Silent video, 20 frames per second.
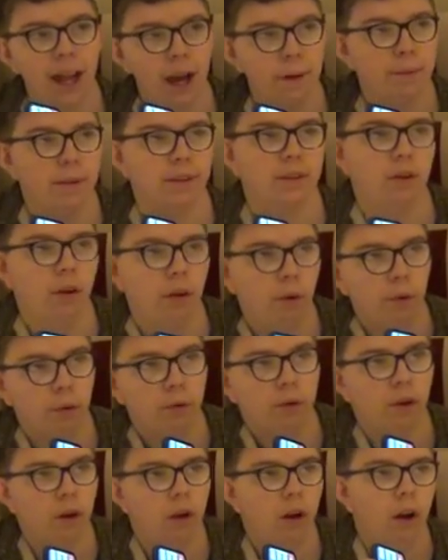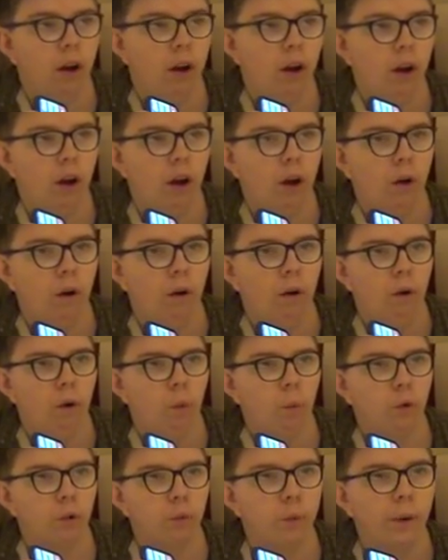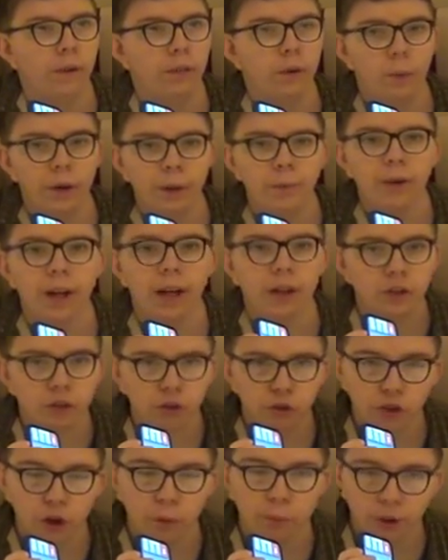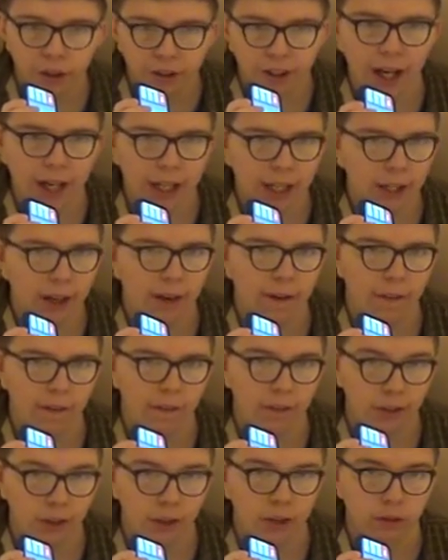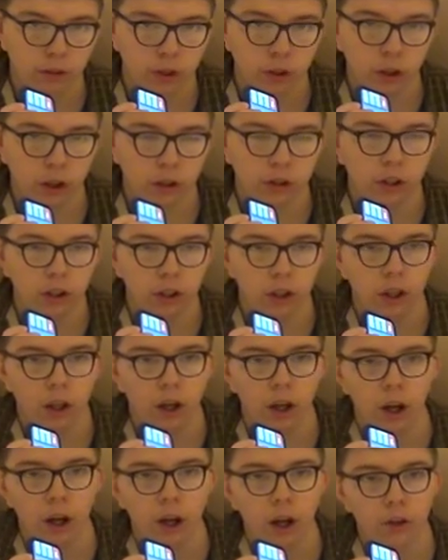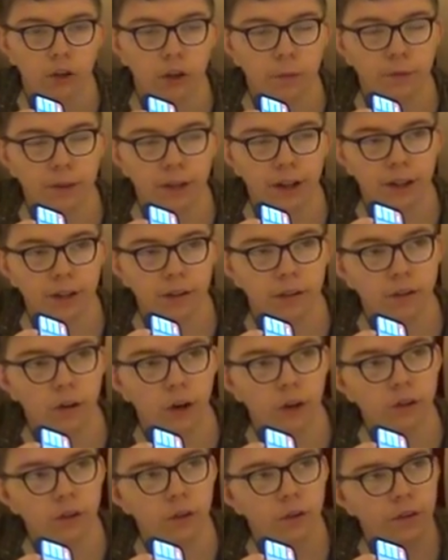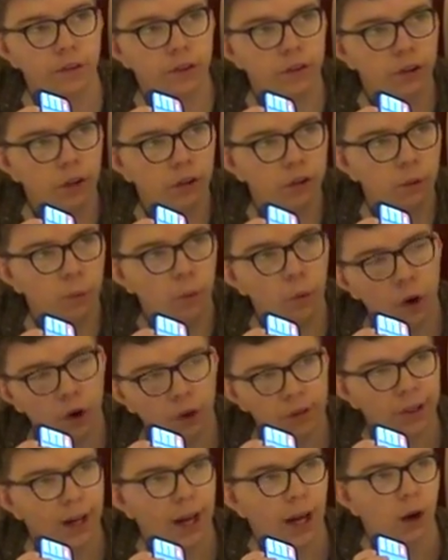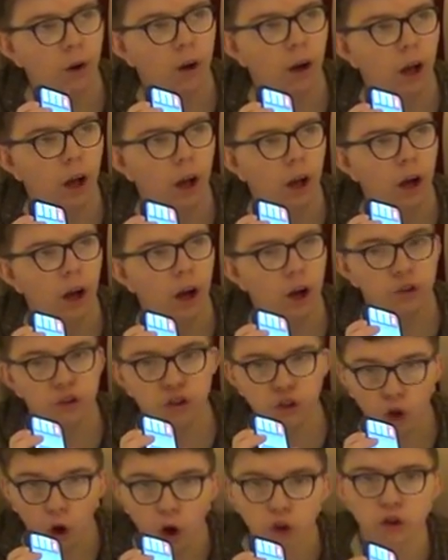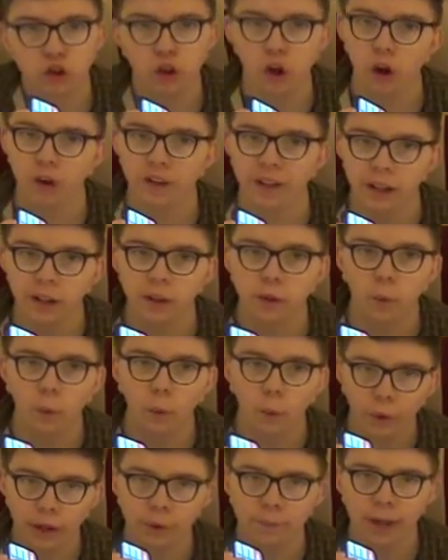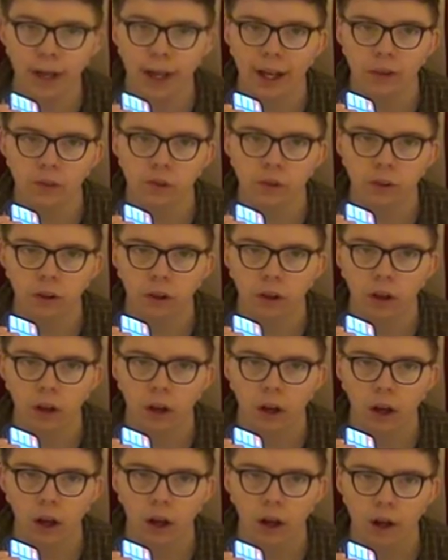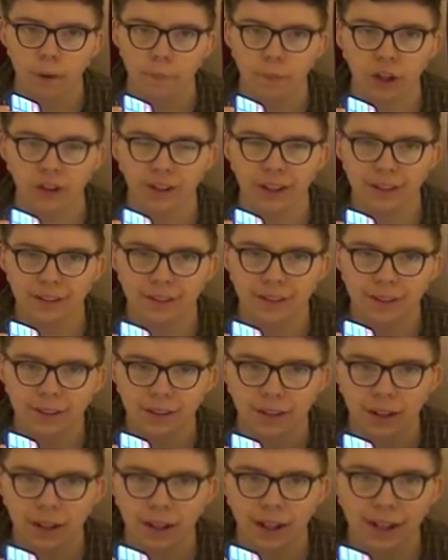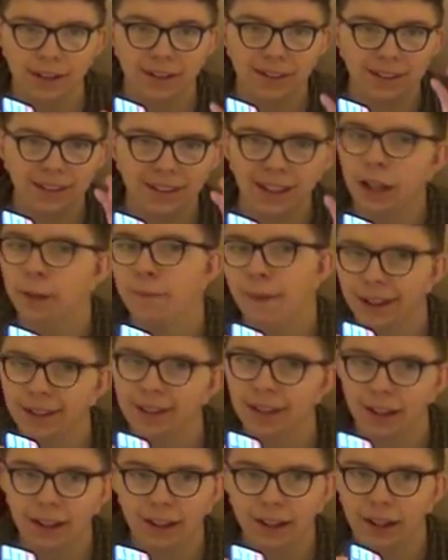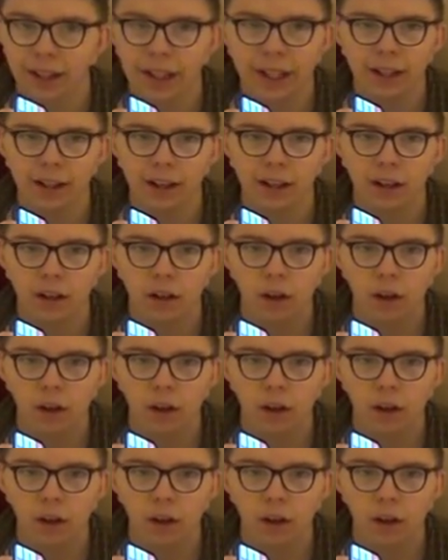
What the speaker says: of the episode was when the Weeping Angel stopped attacking the Doctor, and the Doctor walked out and got turned into a Weeping Angel, because it's cinematically